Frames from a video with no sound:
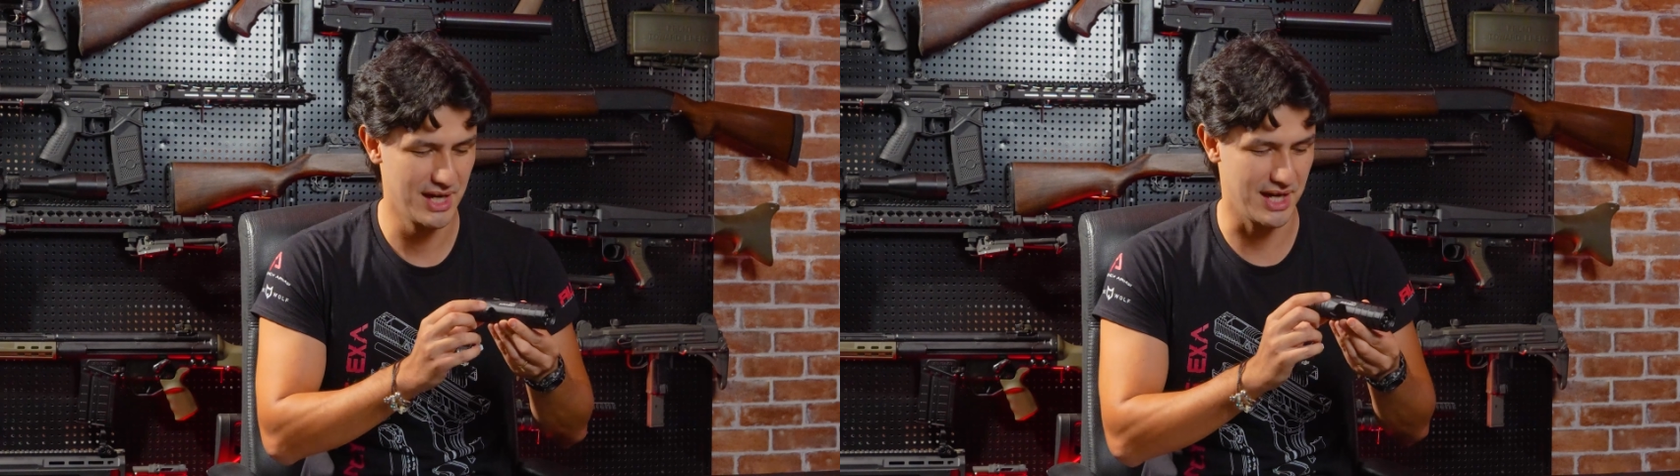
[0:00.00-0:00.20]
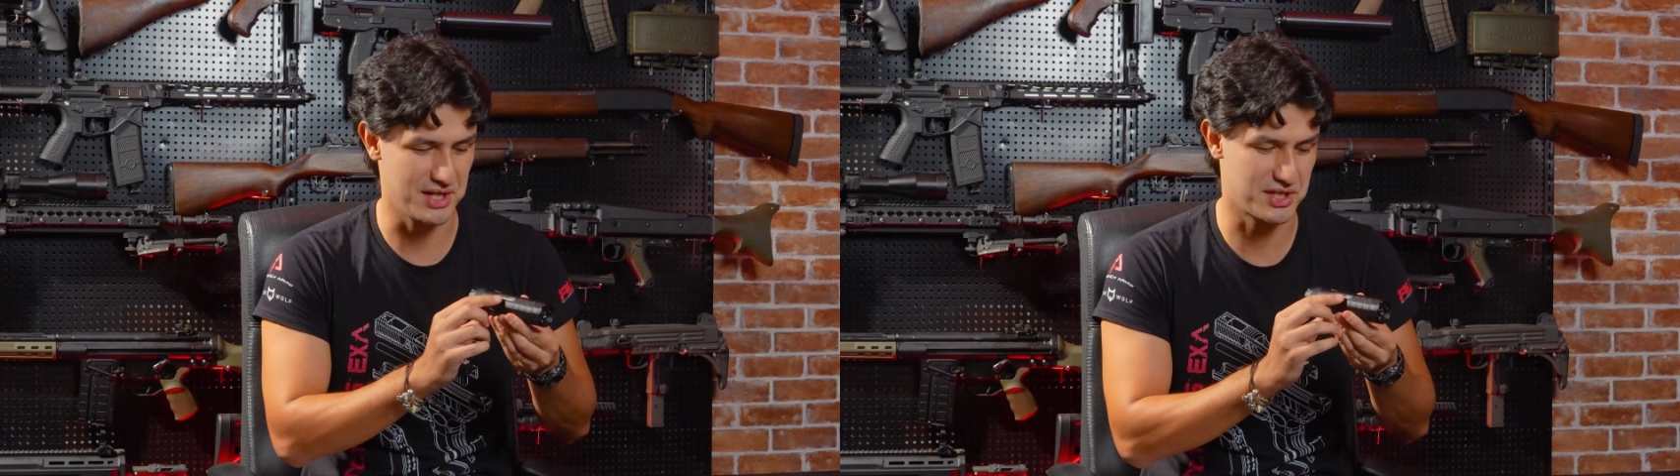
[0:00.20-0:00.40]

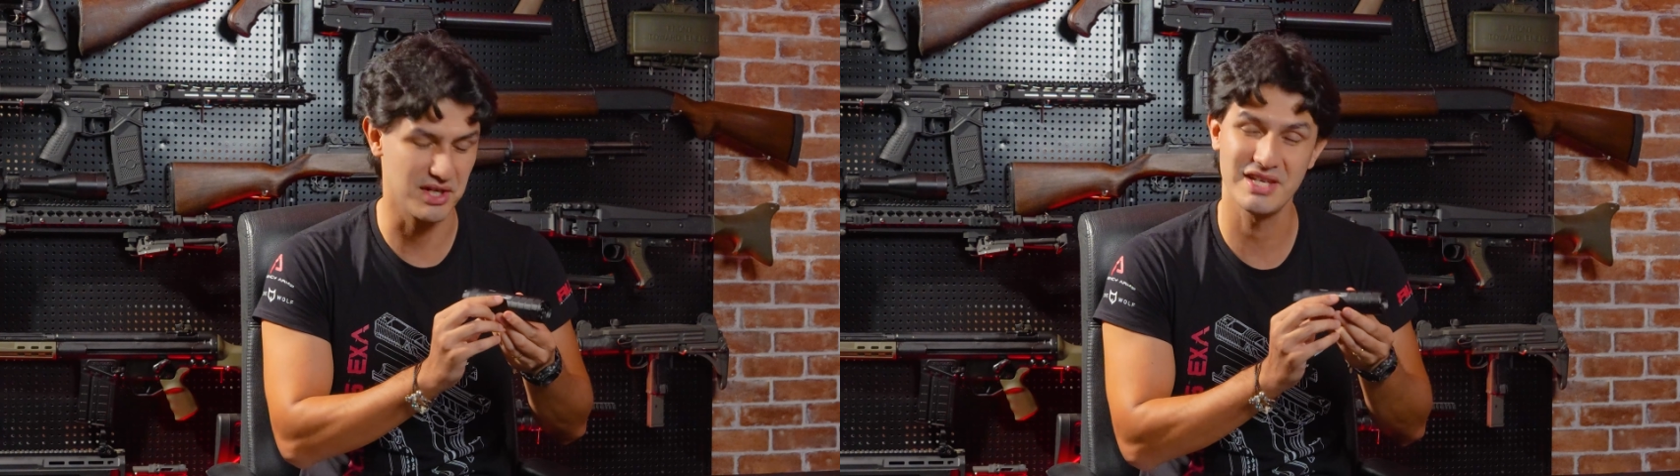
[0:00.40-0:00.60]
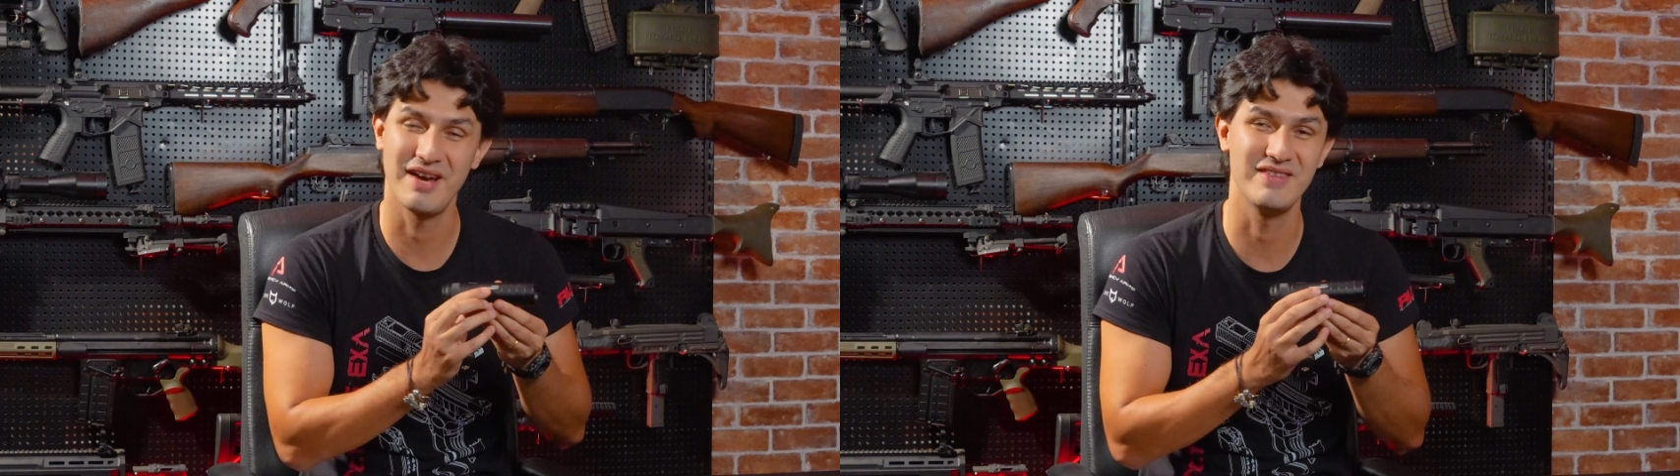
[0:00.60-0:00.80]
It
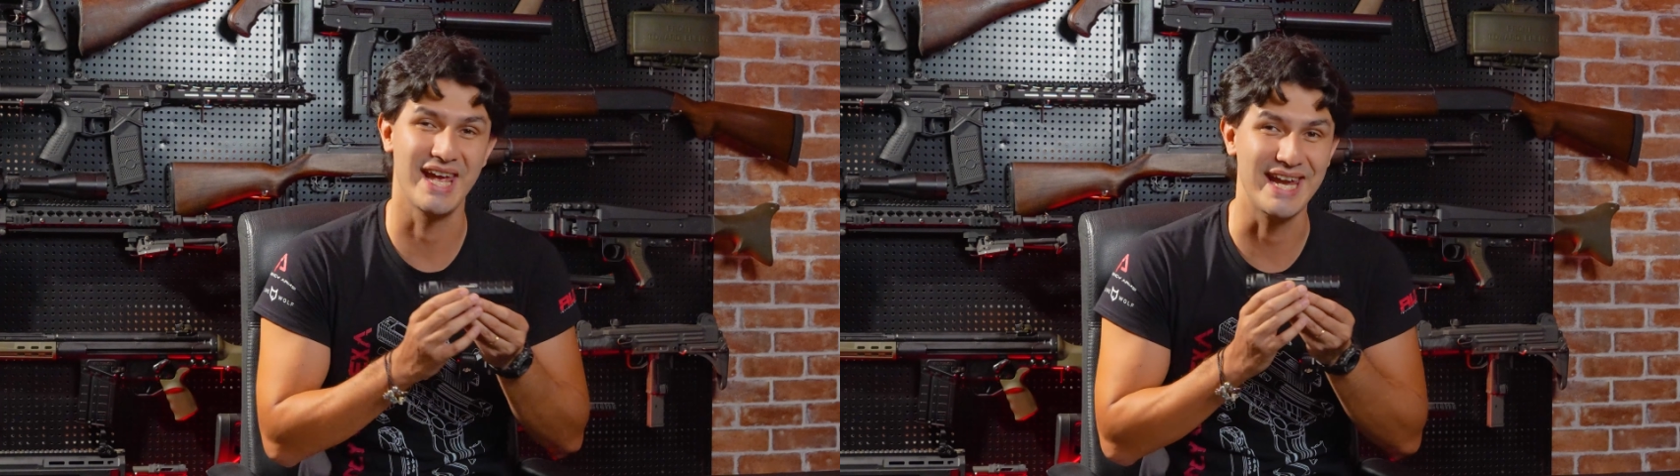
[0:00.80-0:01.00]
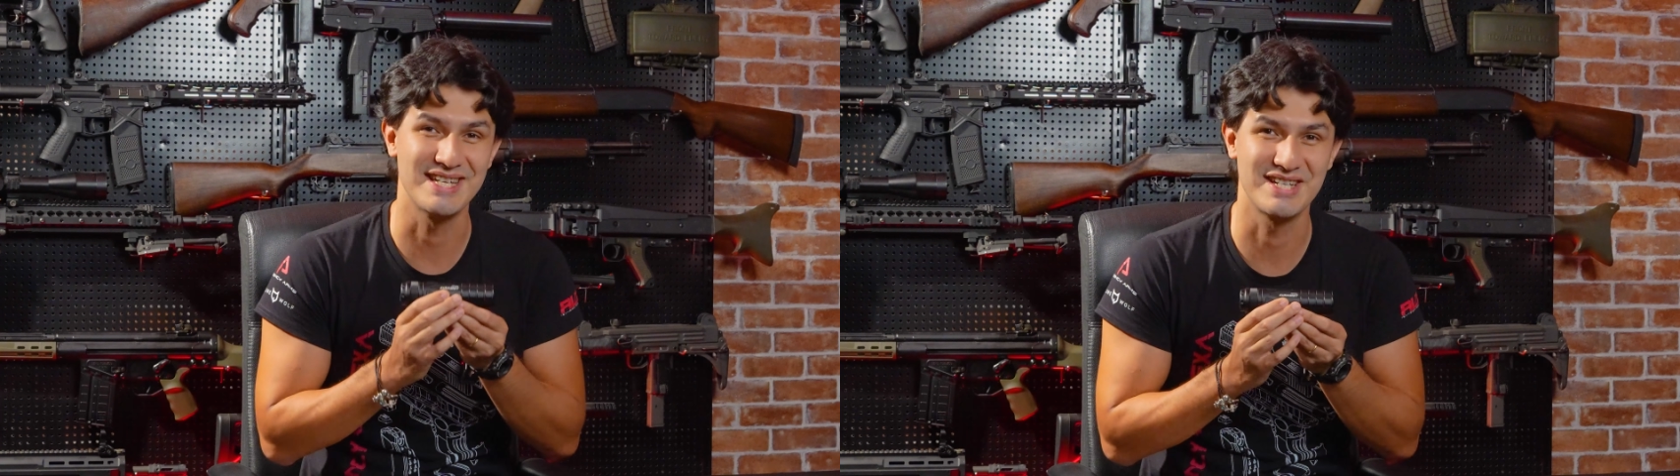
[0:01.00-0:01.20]
does have the
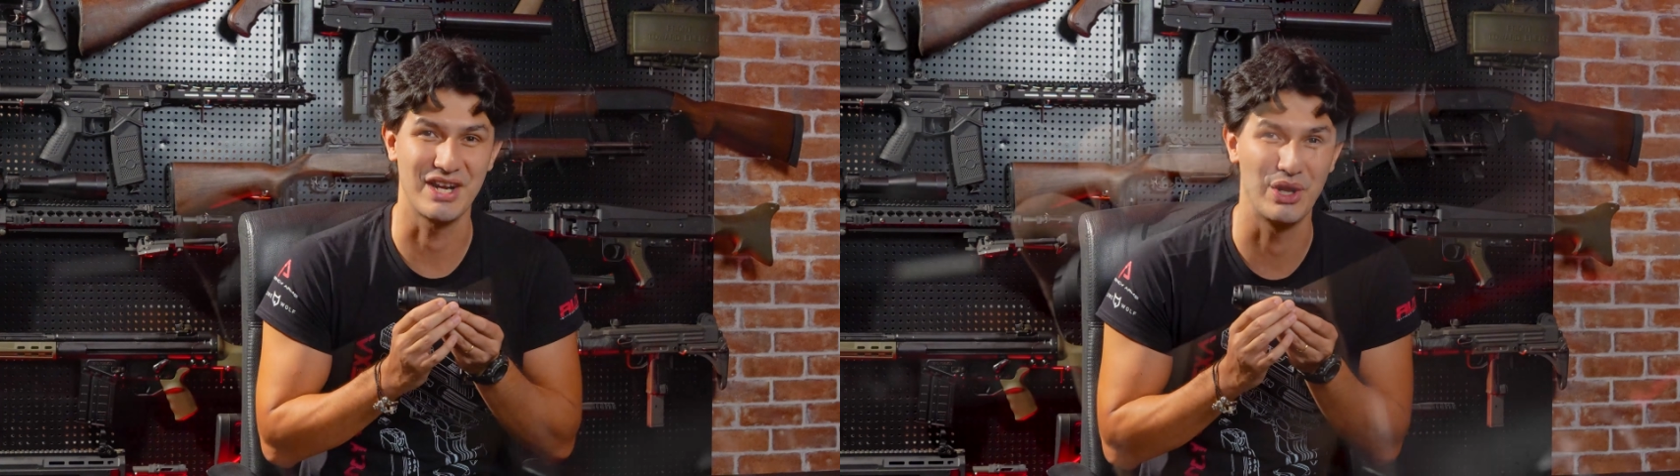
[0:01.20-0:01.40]
ACETECH